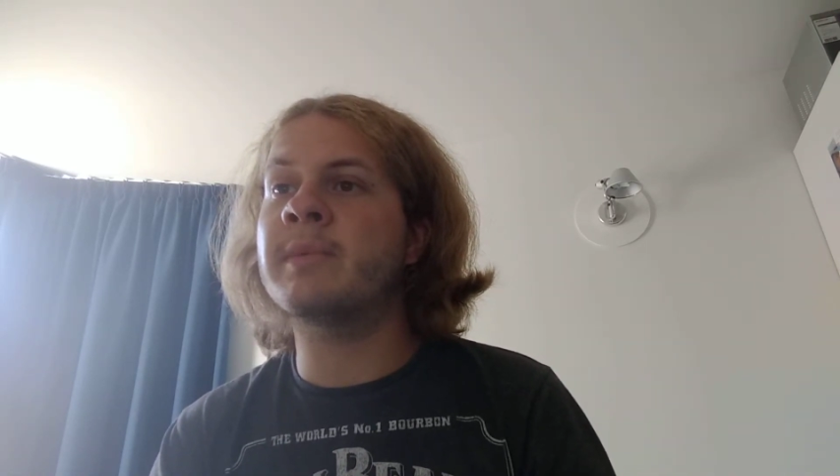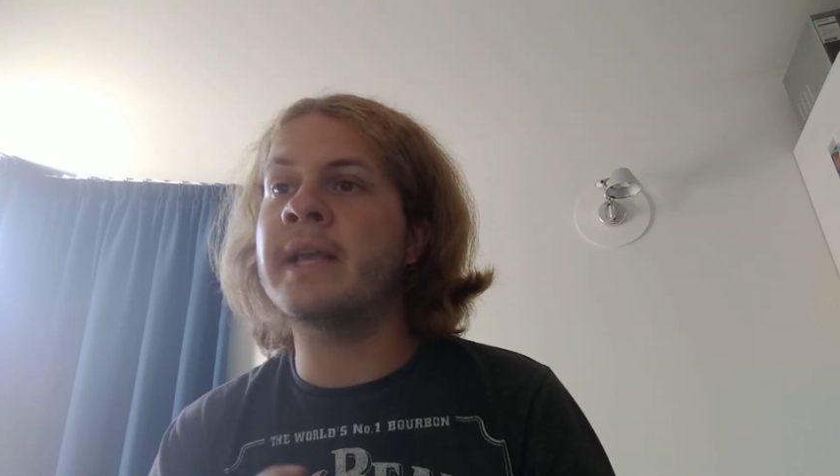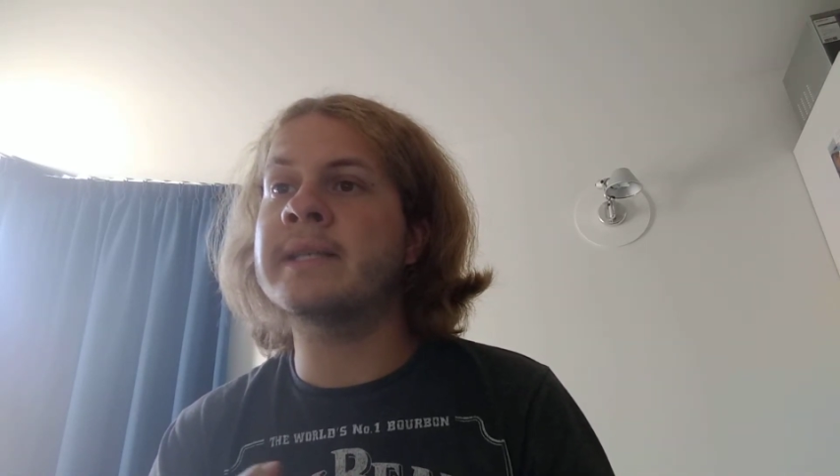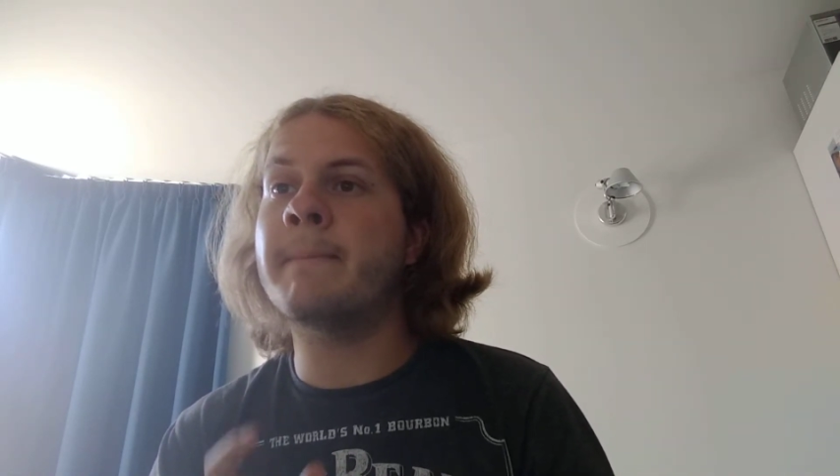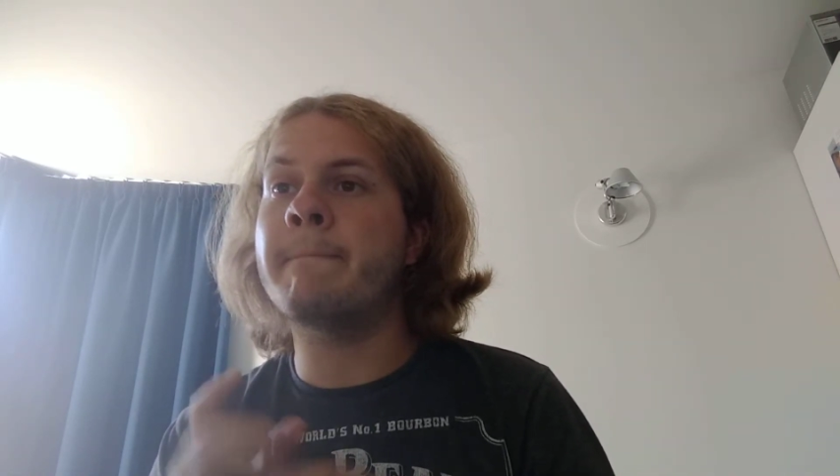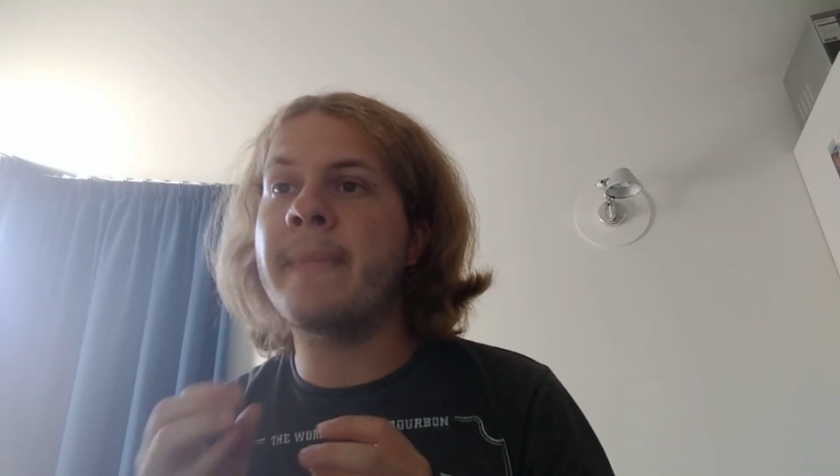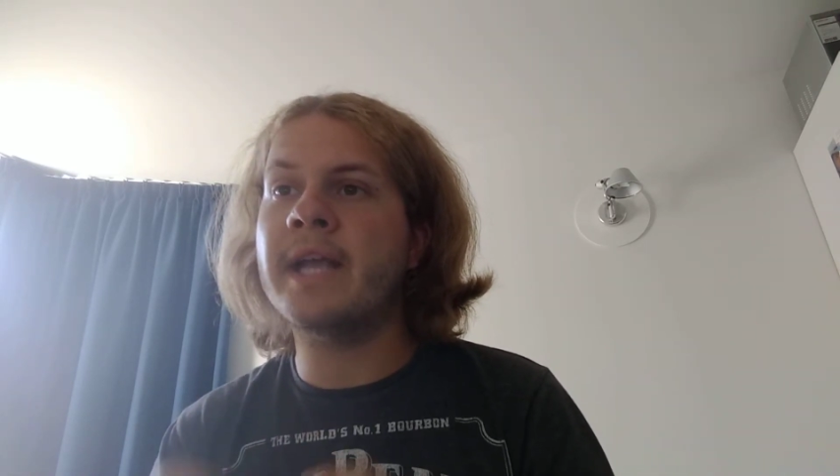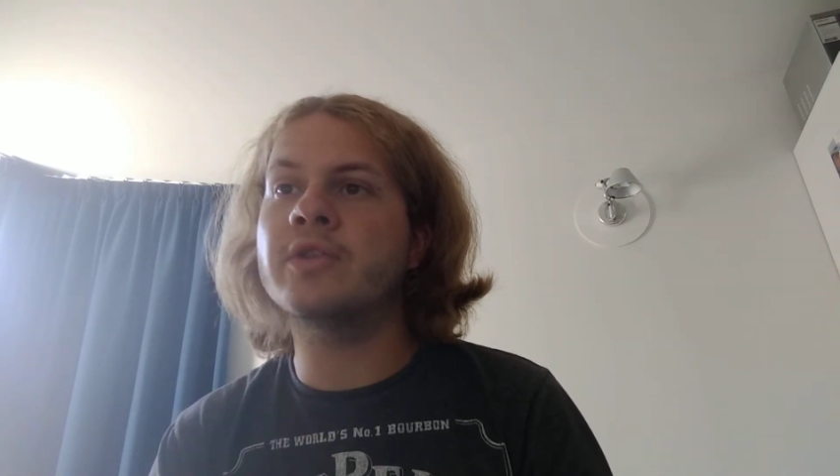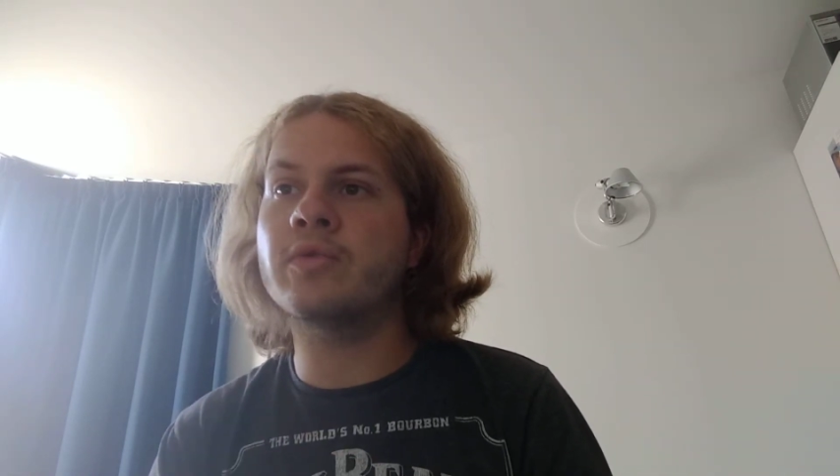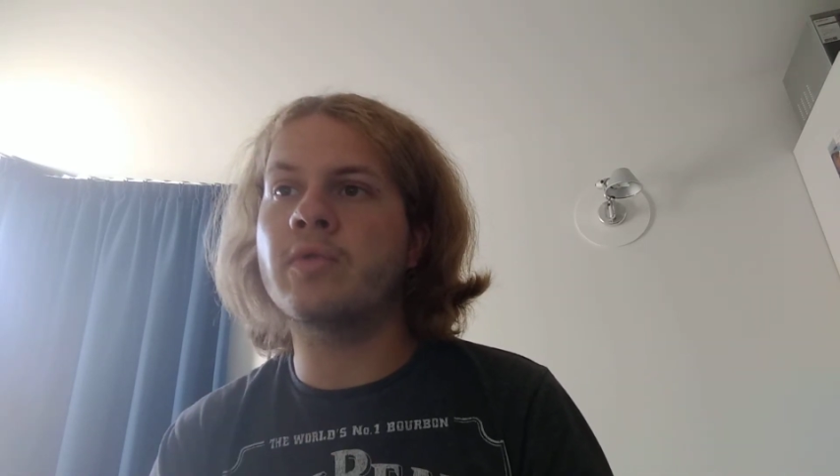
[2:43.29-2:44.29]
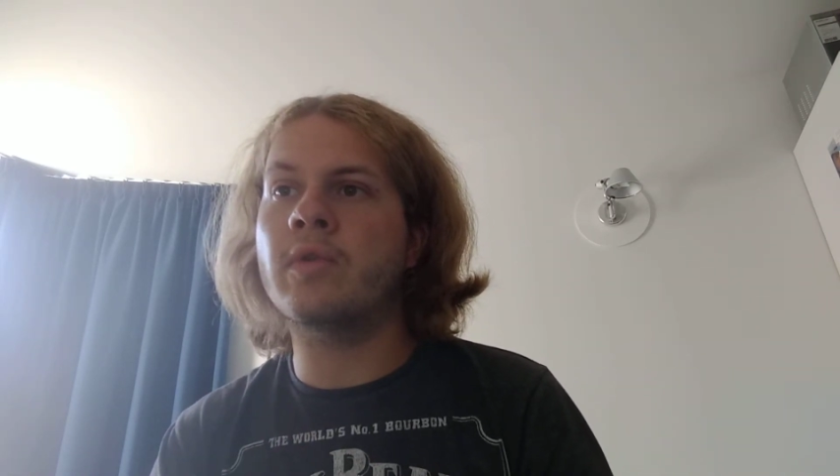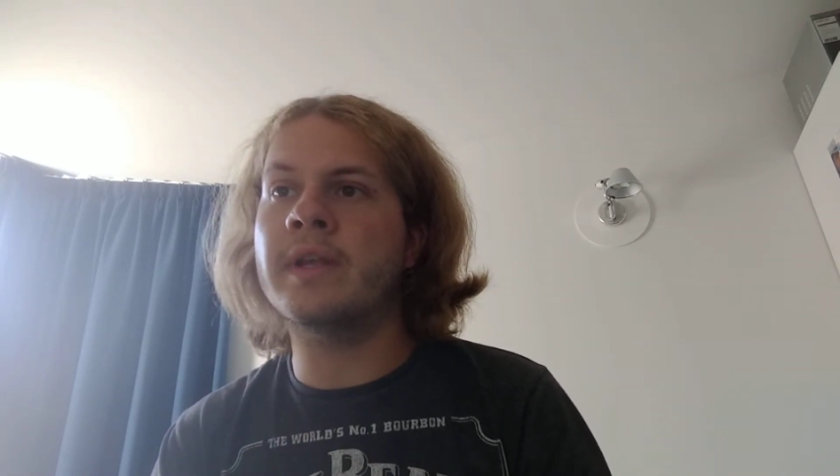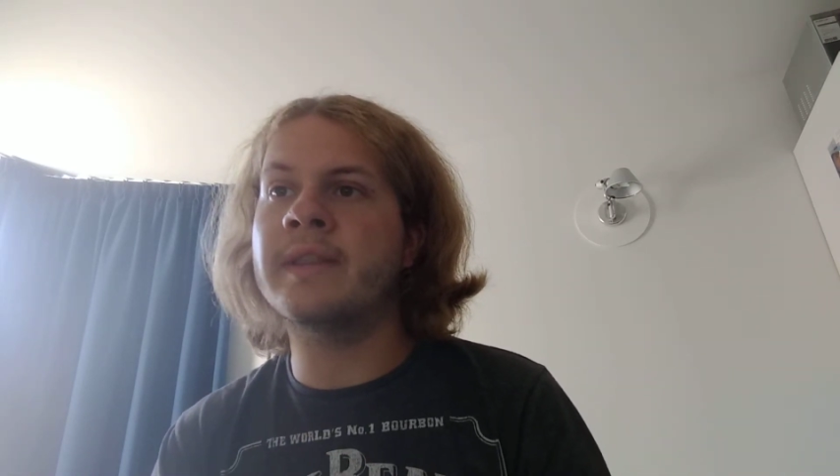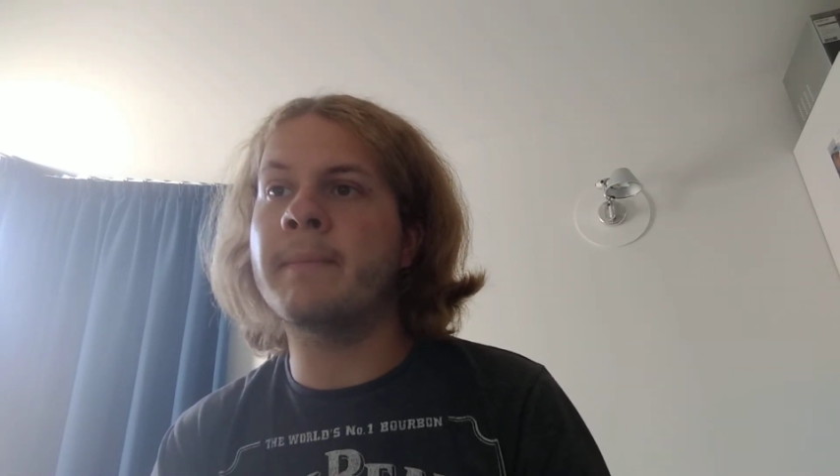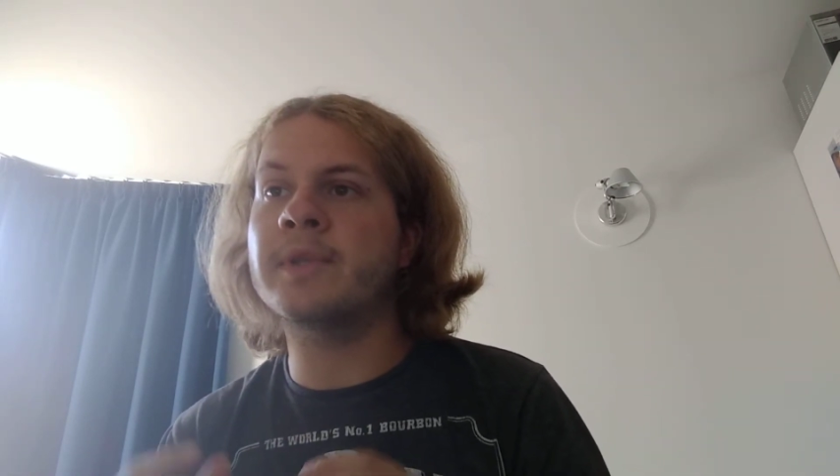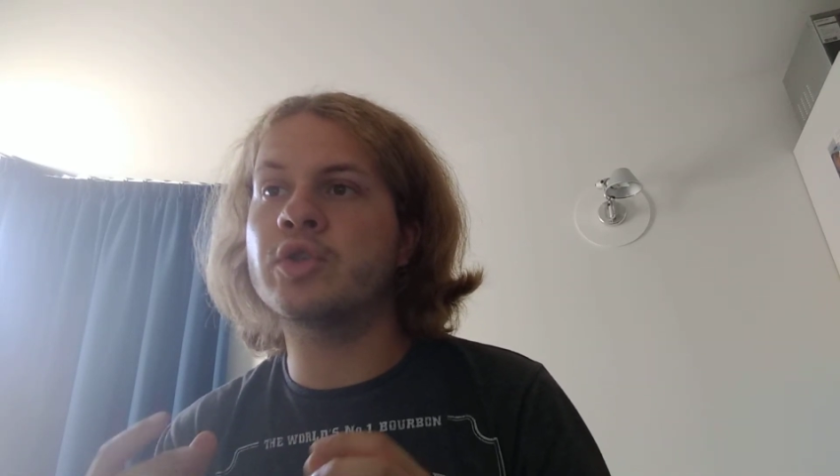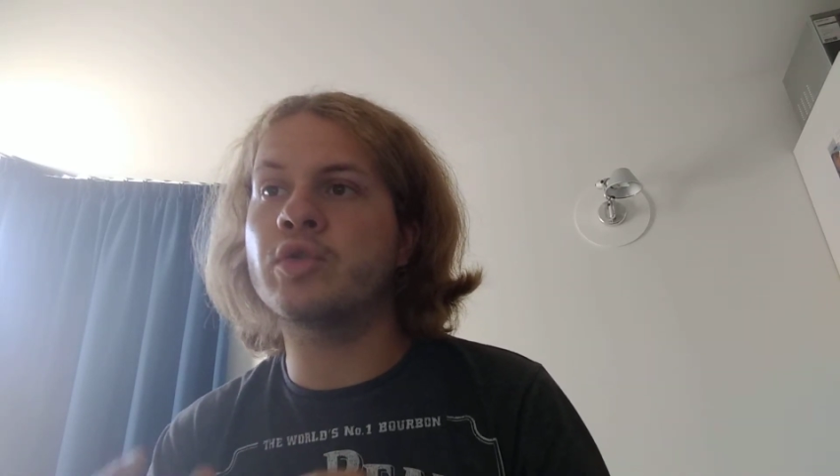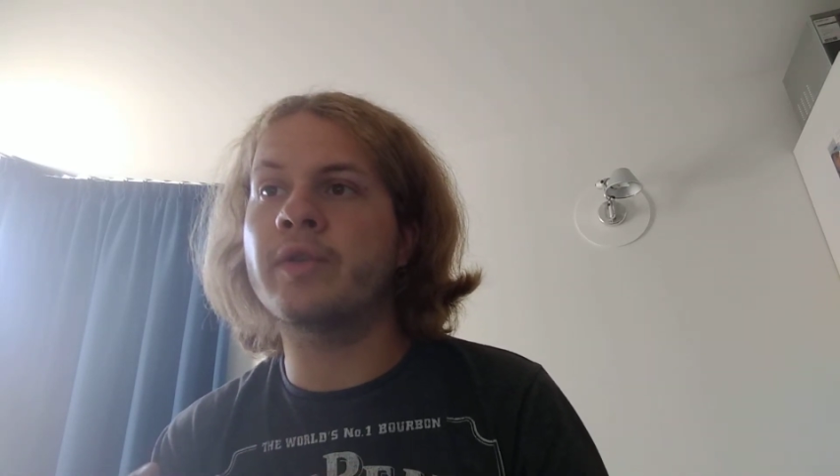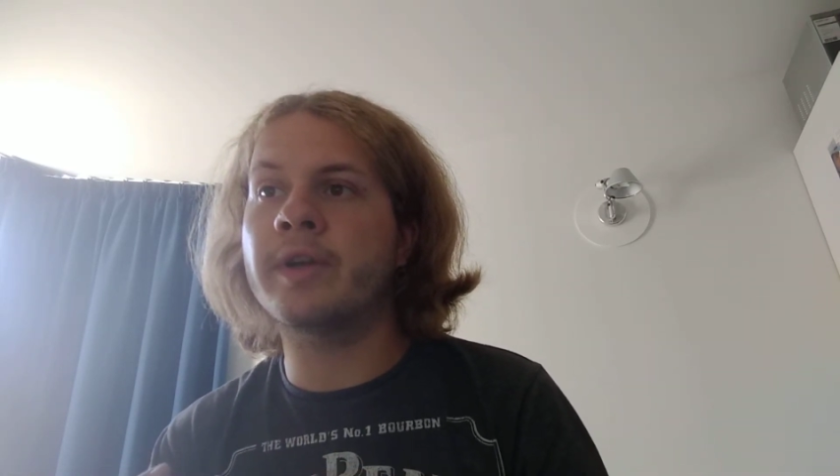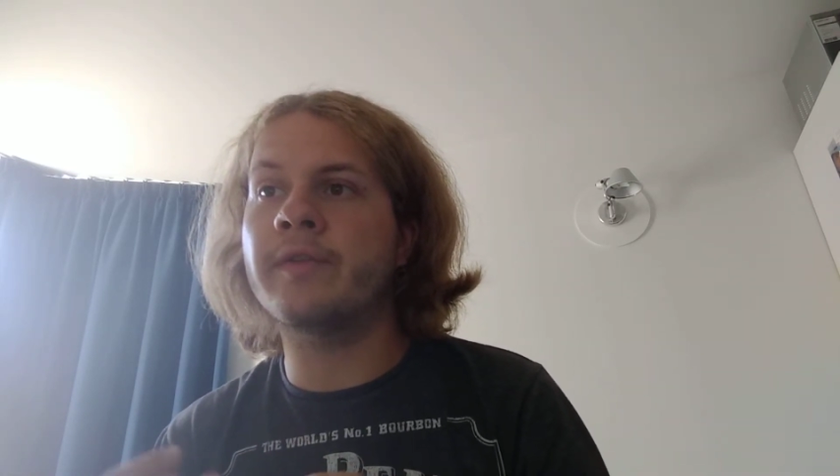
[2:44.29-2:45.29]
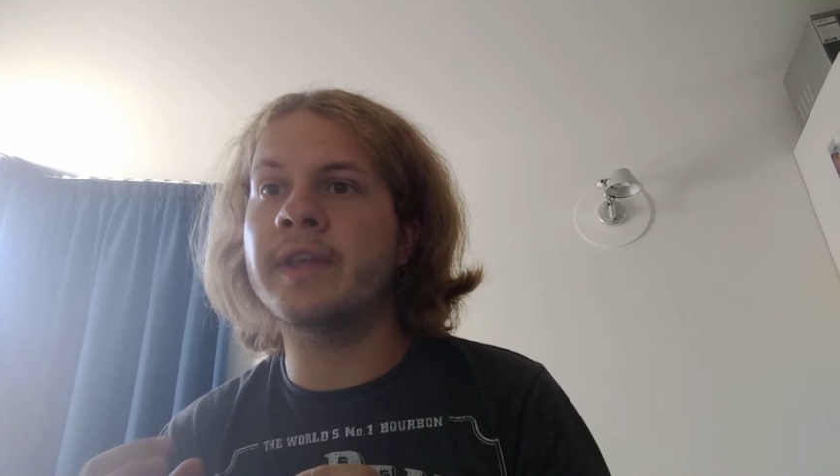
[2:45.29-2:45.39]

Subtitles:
plays a major role in the maturing